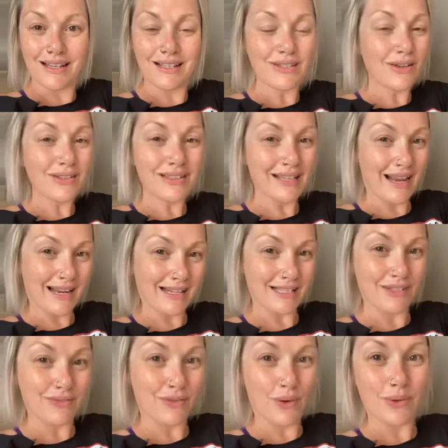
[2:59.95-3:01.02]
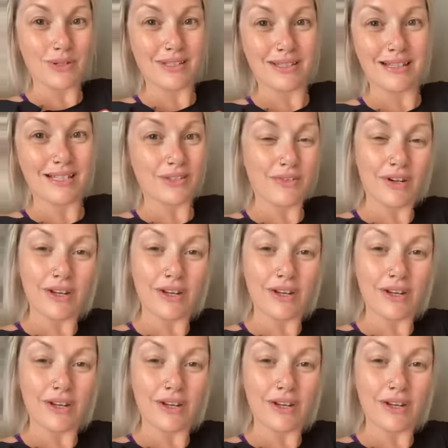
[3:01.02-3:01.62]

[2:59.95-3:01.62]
It's all science, folks. It's very